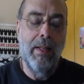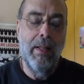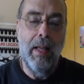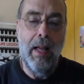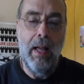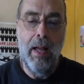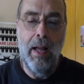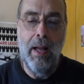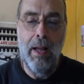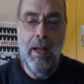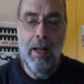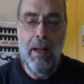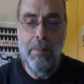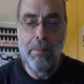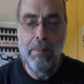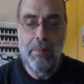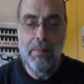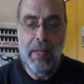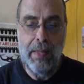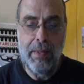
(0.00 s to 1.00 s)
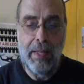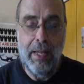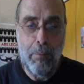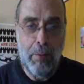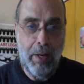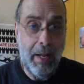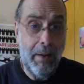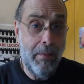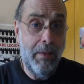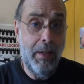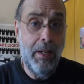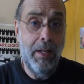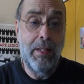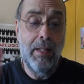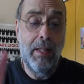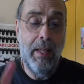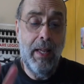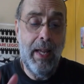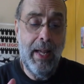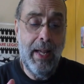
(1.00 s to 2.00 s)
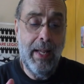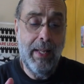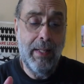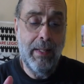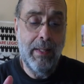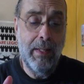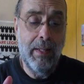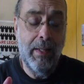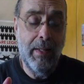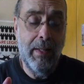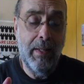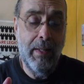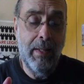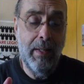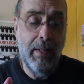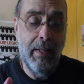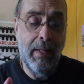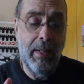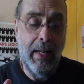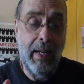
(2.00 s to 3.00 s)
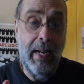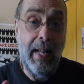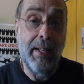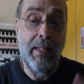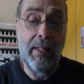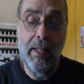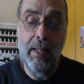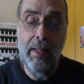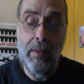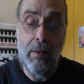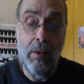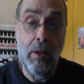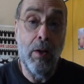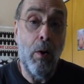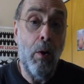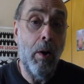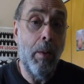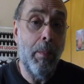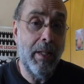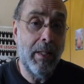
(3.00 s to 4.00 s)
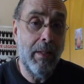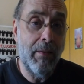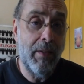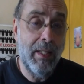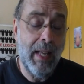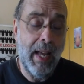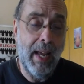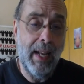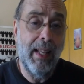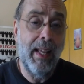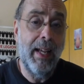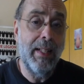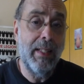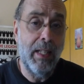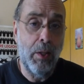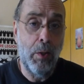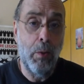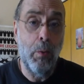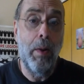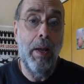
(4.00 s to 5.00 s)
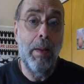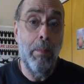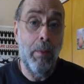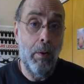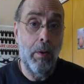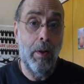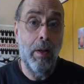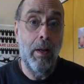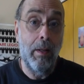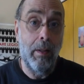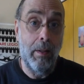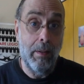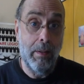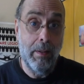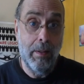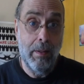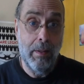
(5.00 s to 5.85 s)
And then when I finished that, and I did the orbits of satellites in the rainbow colors.